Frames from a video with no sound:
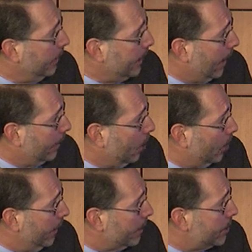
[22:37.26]

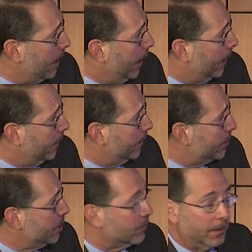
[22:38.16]
metabolomics, and
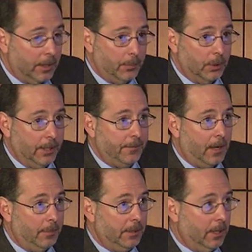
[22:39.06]
this is very brief.
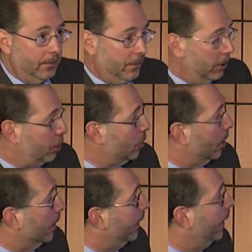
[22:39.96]
I'll be done very
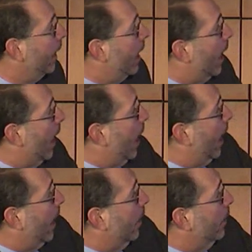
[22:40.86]
shortly.
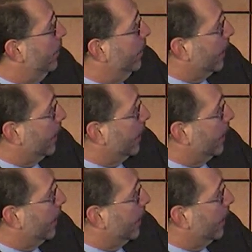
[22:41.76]
The